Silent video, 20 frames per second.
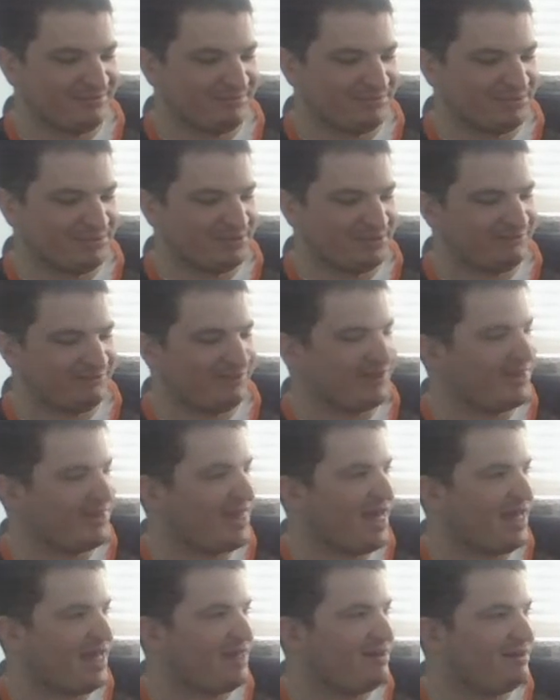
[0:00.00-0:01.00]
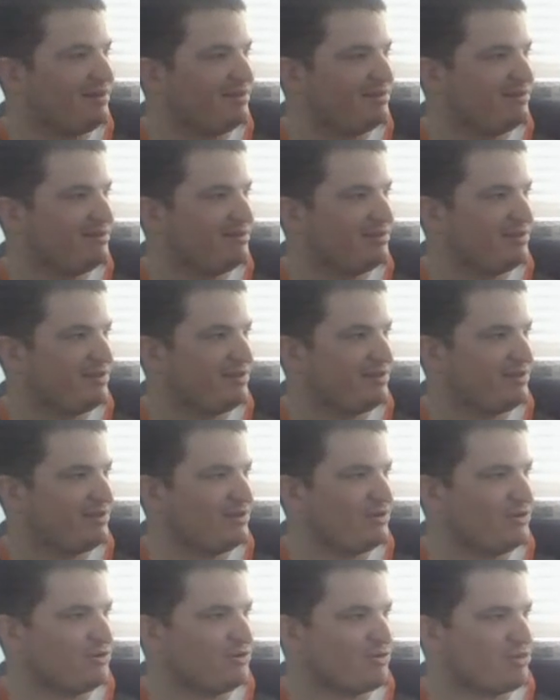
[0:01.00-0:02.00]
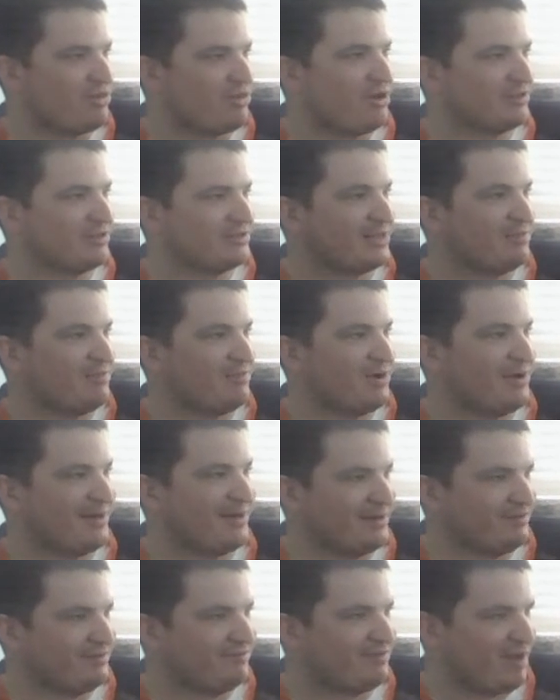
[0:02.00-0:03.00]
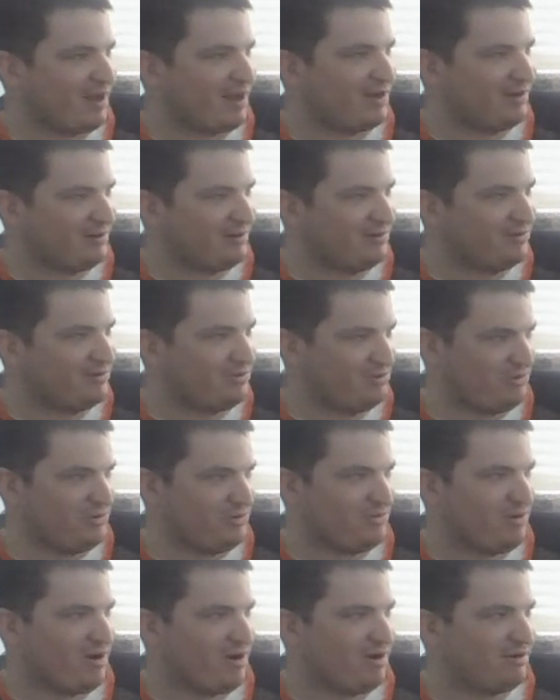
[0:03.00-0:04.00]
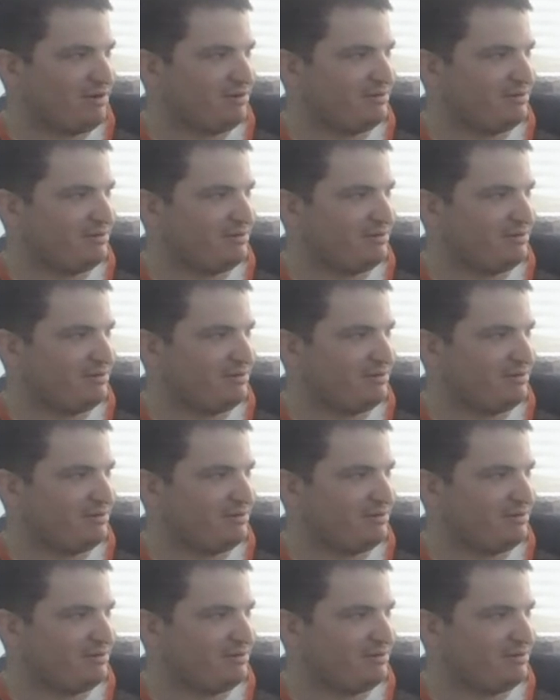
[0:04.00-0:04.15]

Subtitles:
believing that your thoughts on money define who you are.